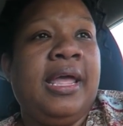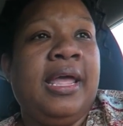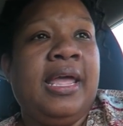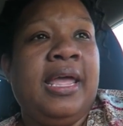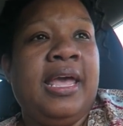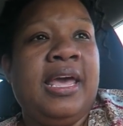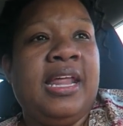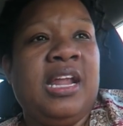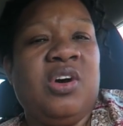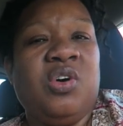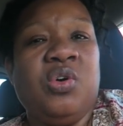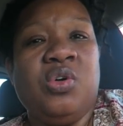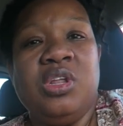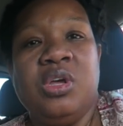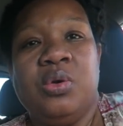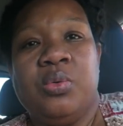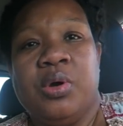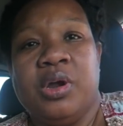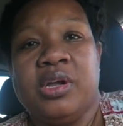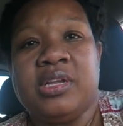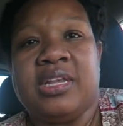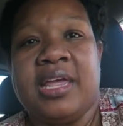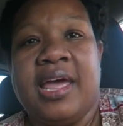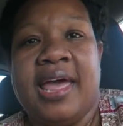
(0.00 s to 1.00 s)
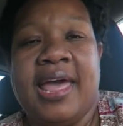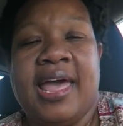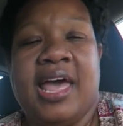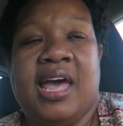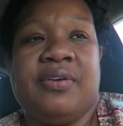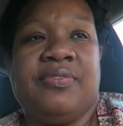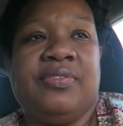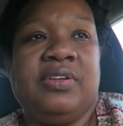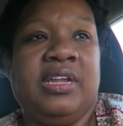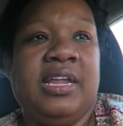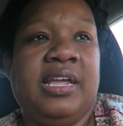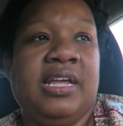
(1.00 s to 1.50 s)
and I only worked a
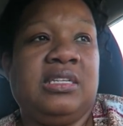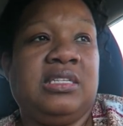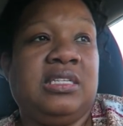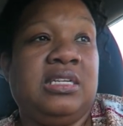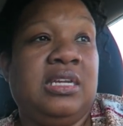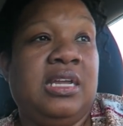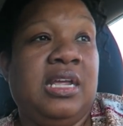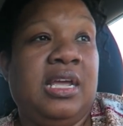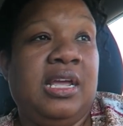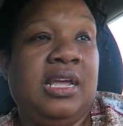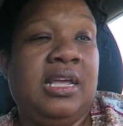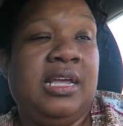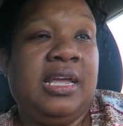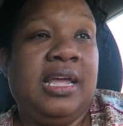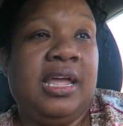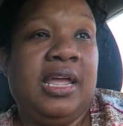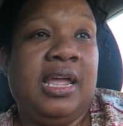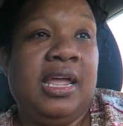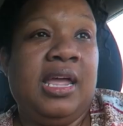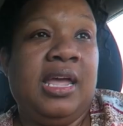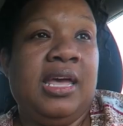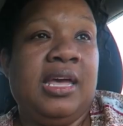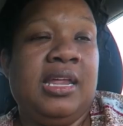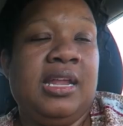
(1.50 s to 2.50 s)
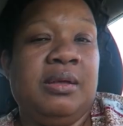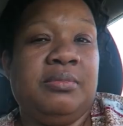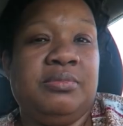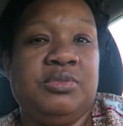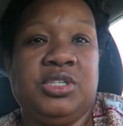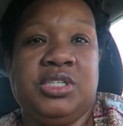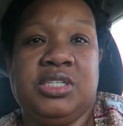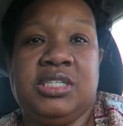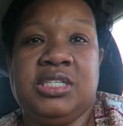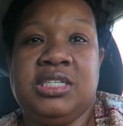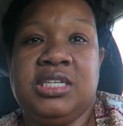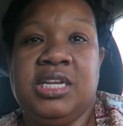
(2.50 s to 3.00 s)
half a day today, and
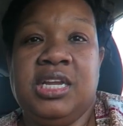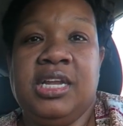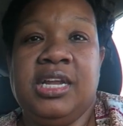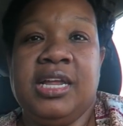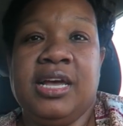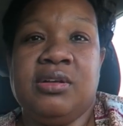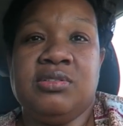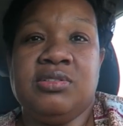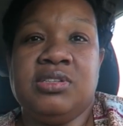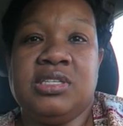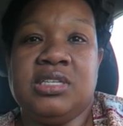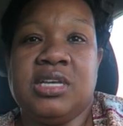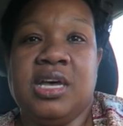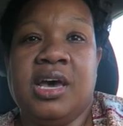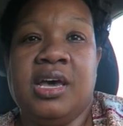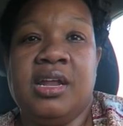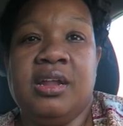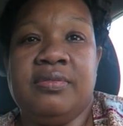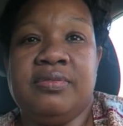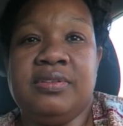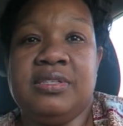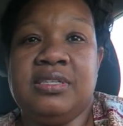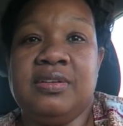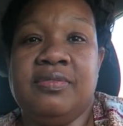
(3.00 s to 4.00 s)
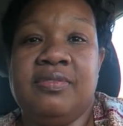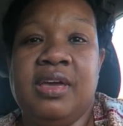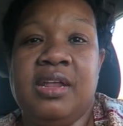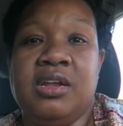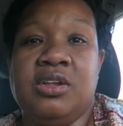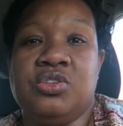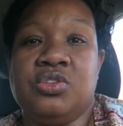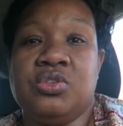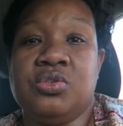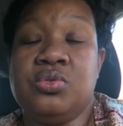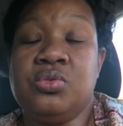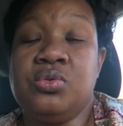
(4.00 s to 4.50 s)
I'm just sitting outside of
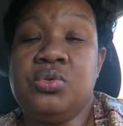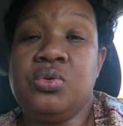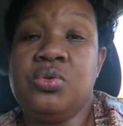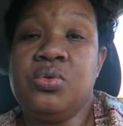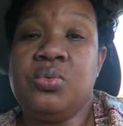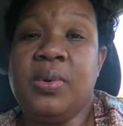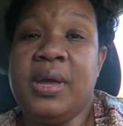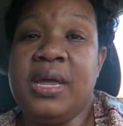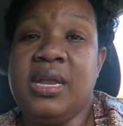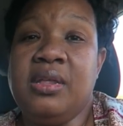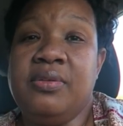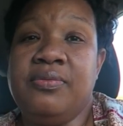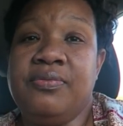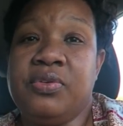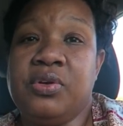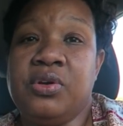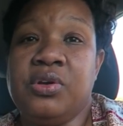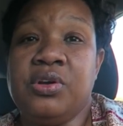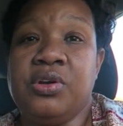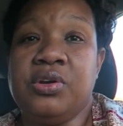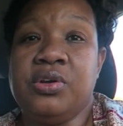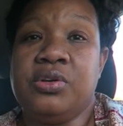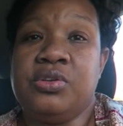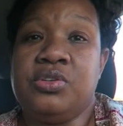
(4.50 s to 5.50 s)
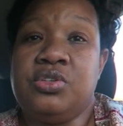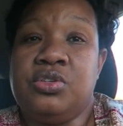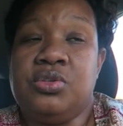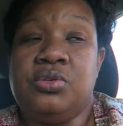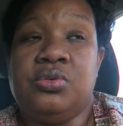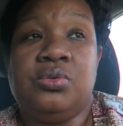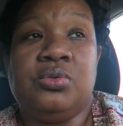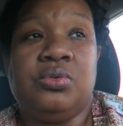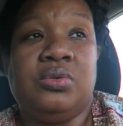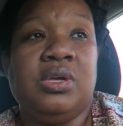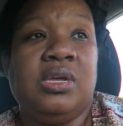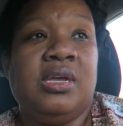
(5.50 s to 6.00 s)
Savannah's school waiting for her
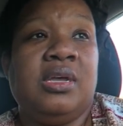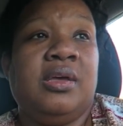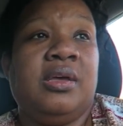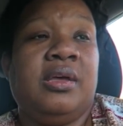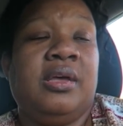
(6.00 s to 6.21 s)
to